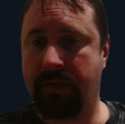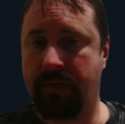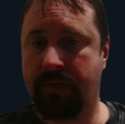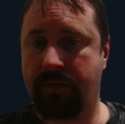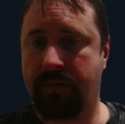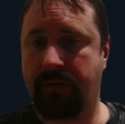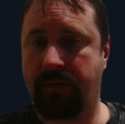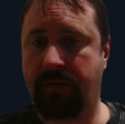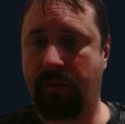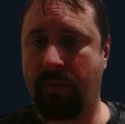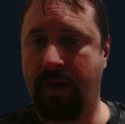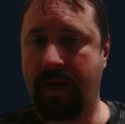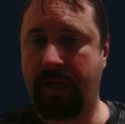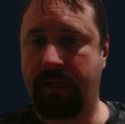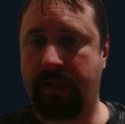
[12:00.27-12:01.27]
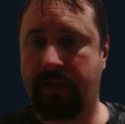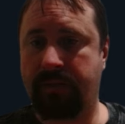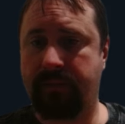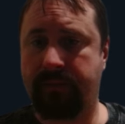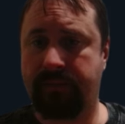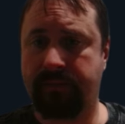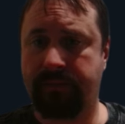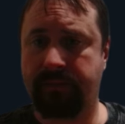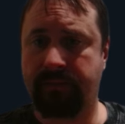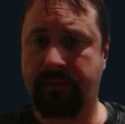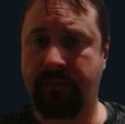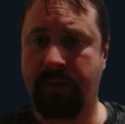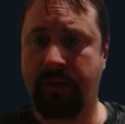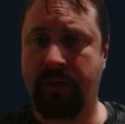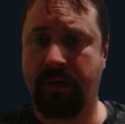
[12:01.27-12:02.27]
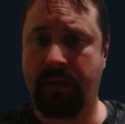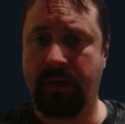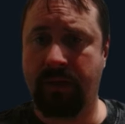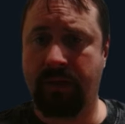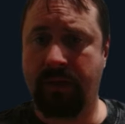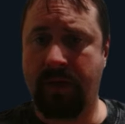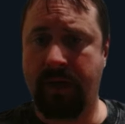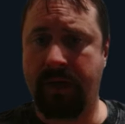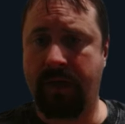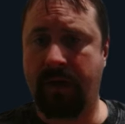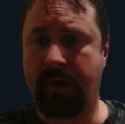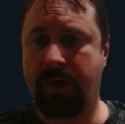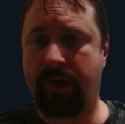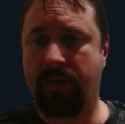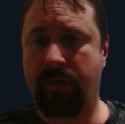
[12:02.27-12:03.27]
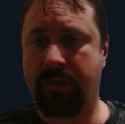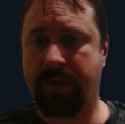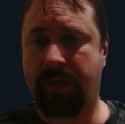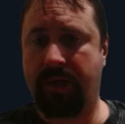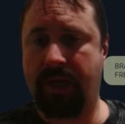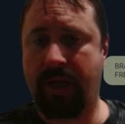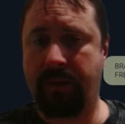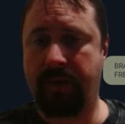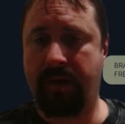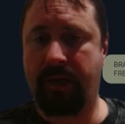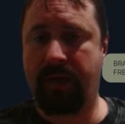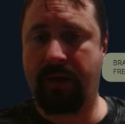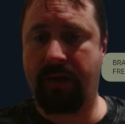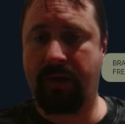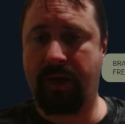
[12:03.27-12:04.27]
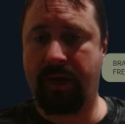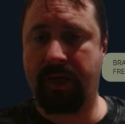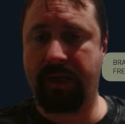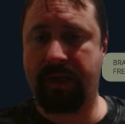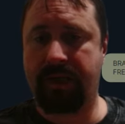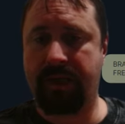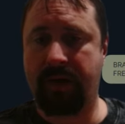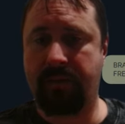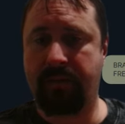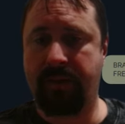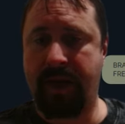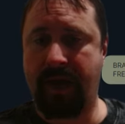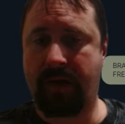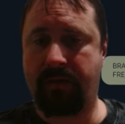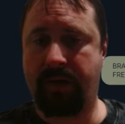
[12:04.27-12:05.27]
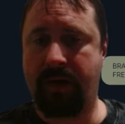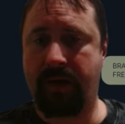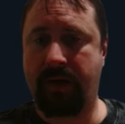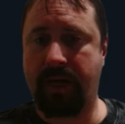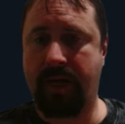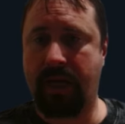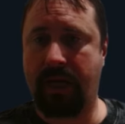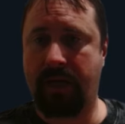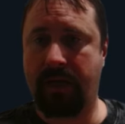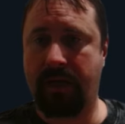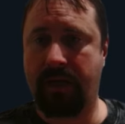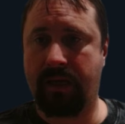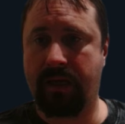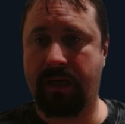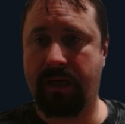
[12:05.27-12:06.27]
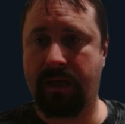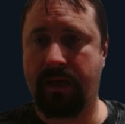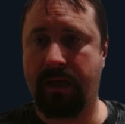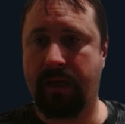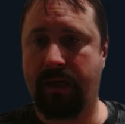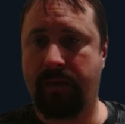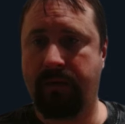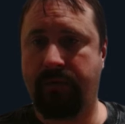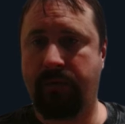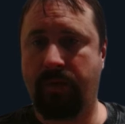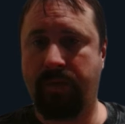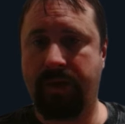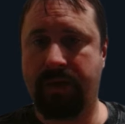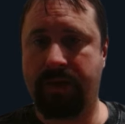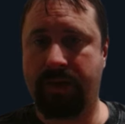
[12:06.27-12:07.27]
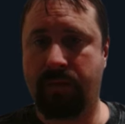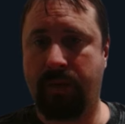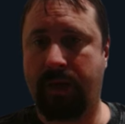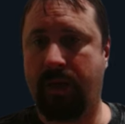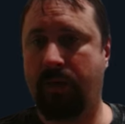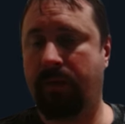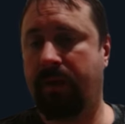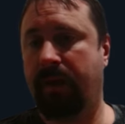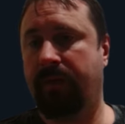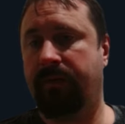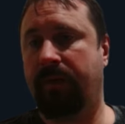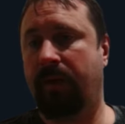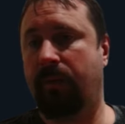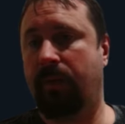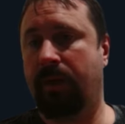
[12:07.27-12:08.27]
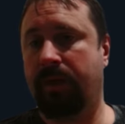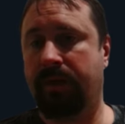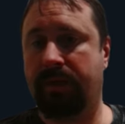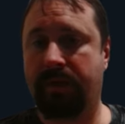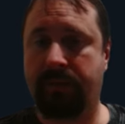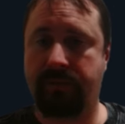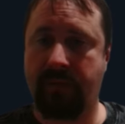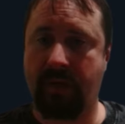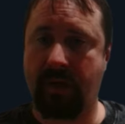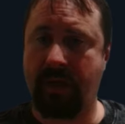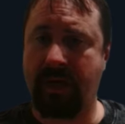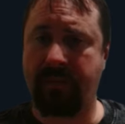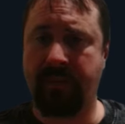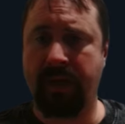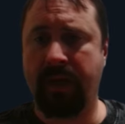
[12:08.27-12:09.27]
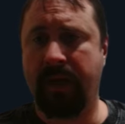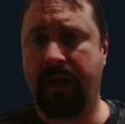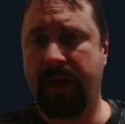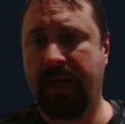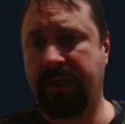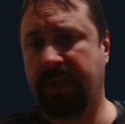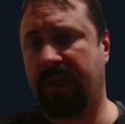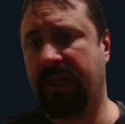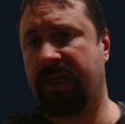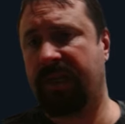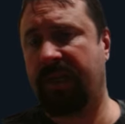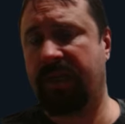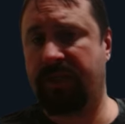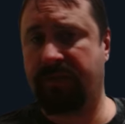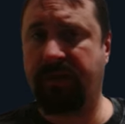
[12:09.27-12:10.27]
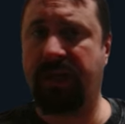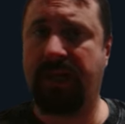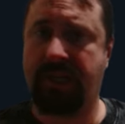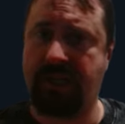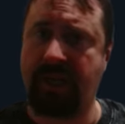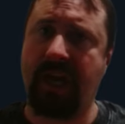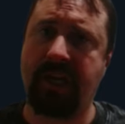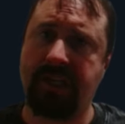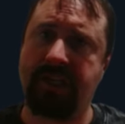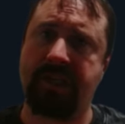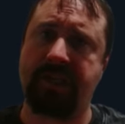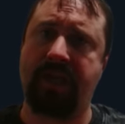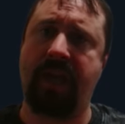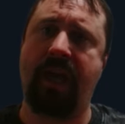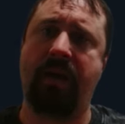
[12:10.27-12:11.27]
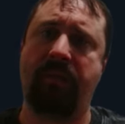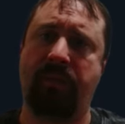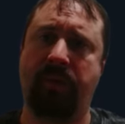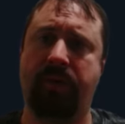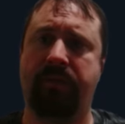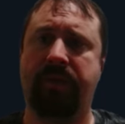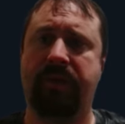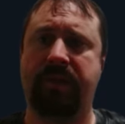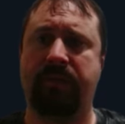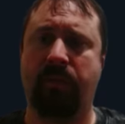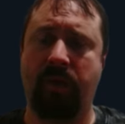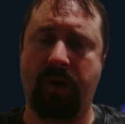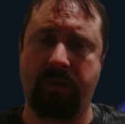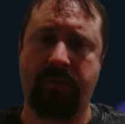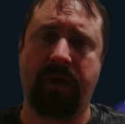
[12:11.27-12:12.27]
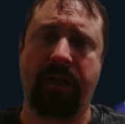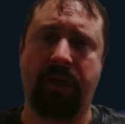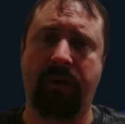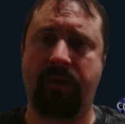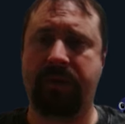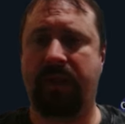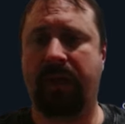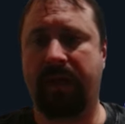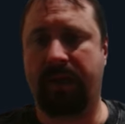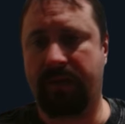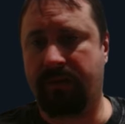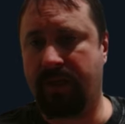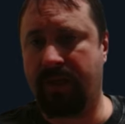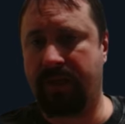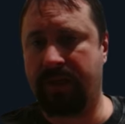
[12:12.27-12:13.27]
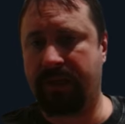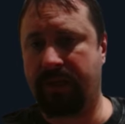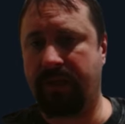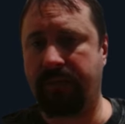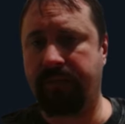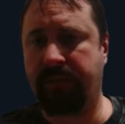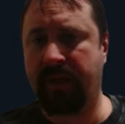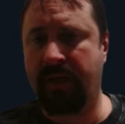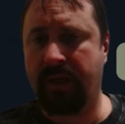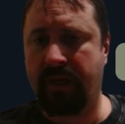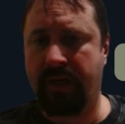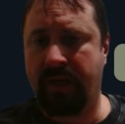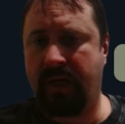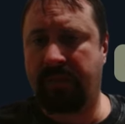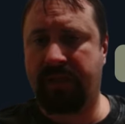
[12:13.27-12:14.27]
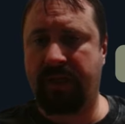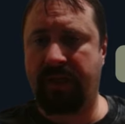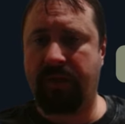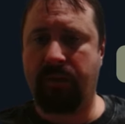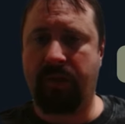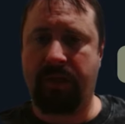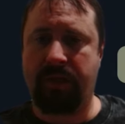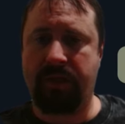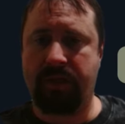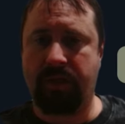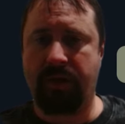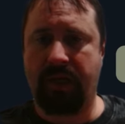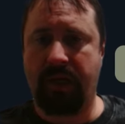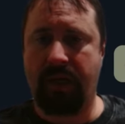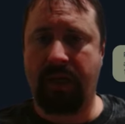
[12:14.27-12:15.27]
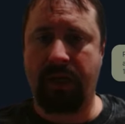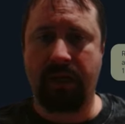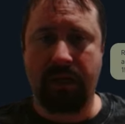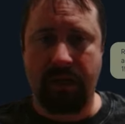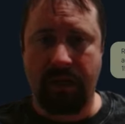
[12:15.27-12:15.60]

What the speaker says: some different weight. All right, and I can also come in here and I can set a background color for this as well if I want. All right, and as you can see, this really changes the output of this and what it really looks like. Right, so up to you what you do here.